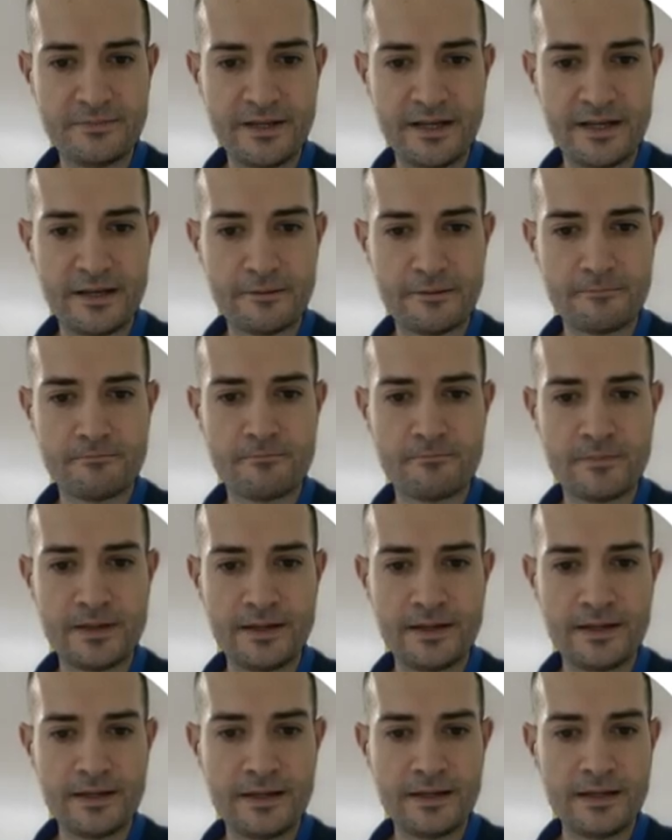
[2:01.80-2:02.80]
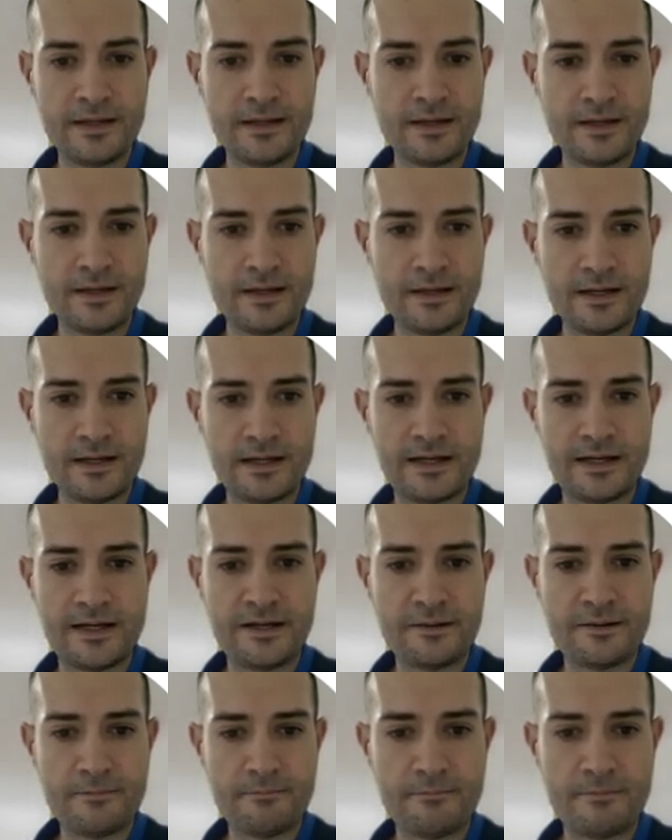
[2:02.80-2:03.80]
b
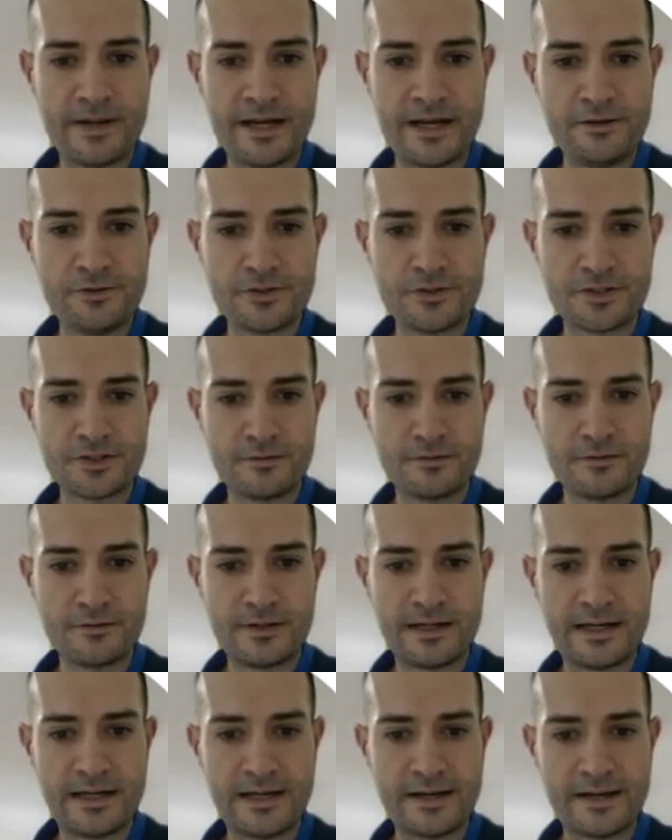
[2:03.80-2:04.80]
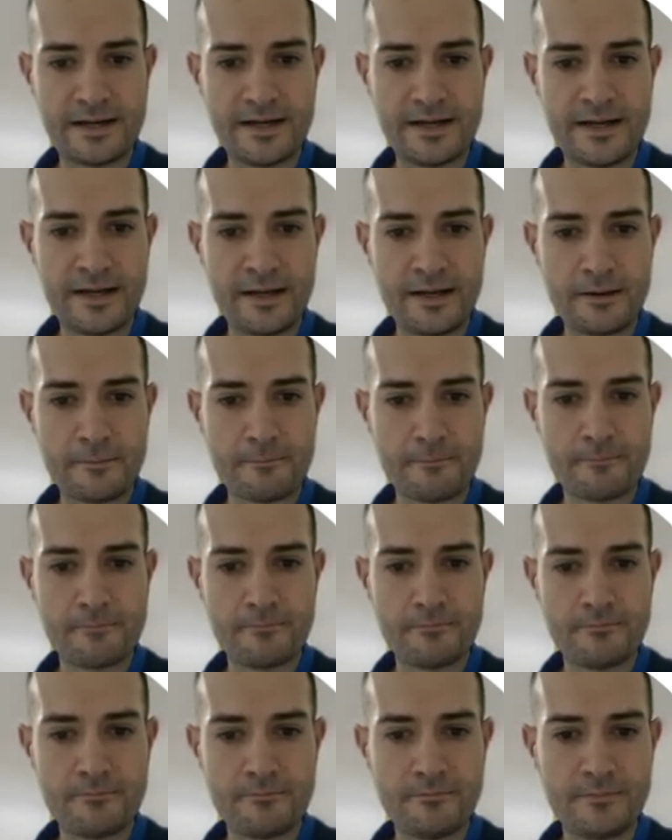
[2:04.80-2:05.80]
and minus RA
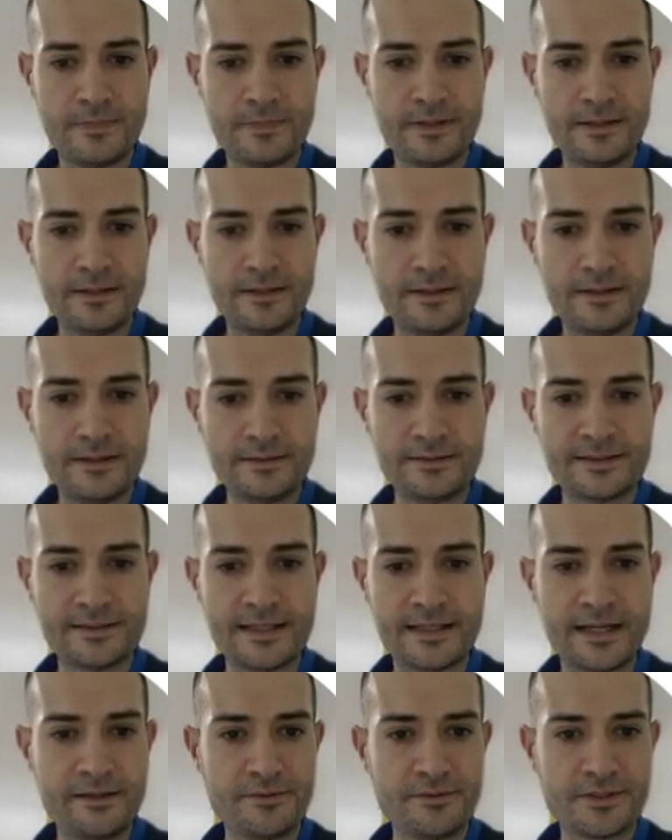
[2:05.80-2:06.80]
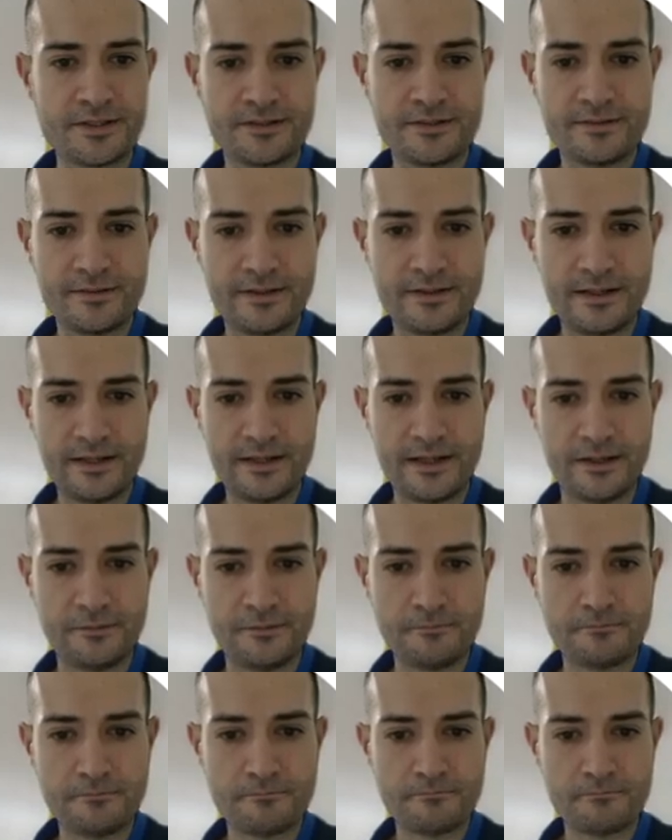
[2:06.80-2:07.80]
times A.
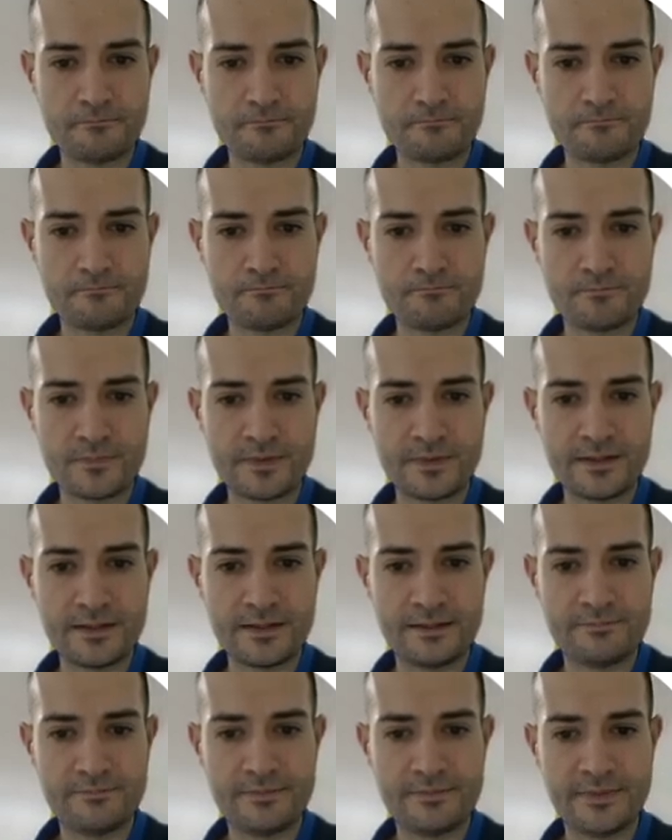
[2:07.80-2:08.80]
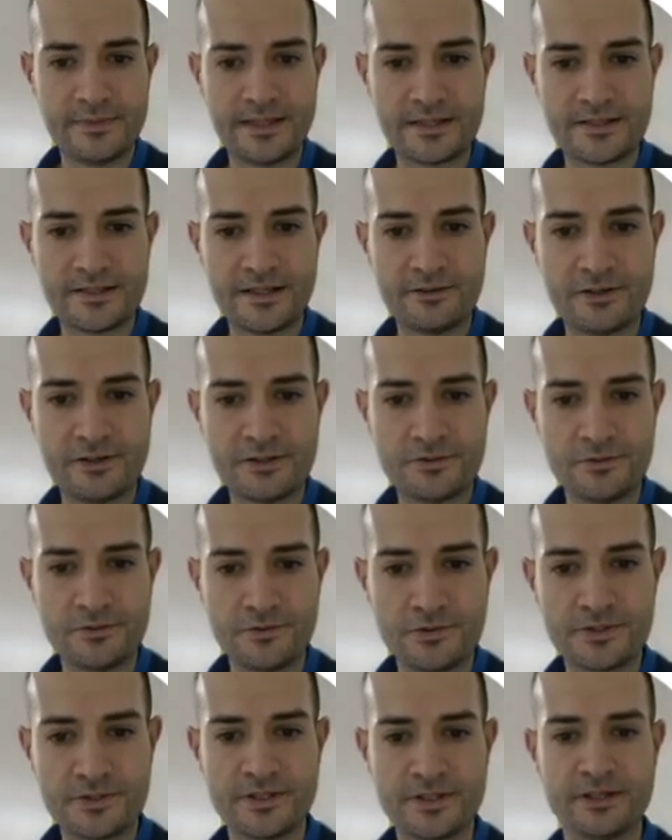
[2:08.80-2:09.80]
That's equal
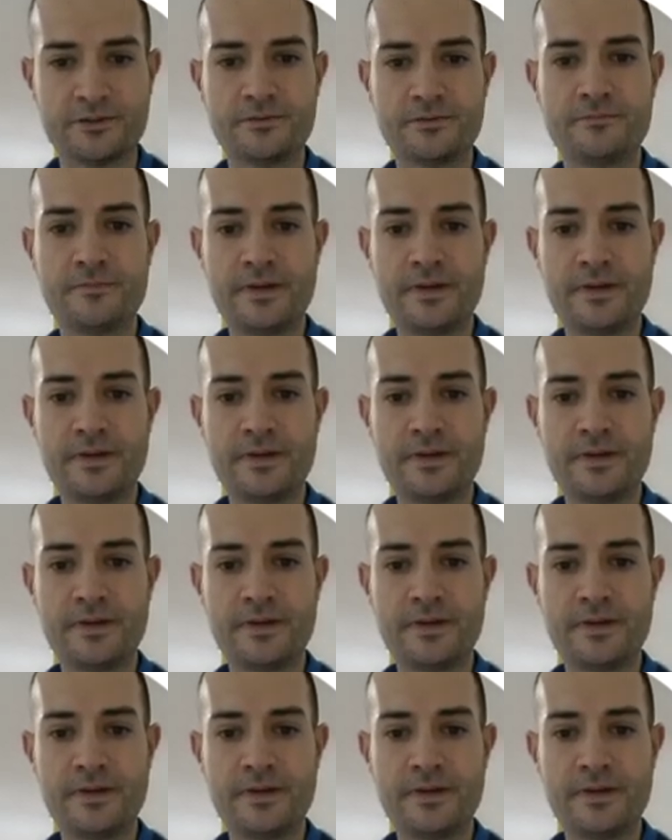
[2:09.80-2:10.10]
to 0.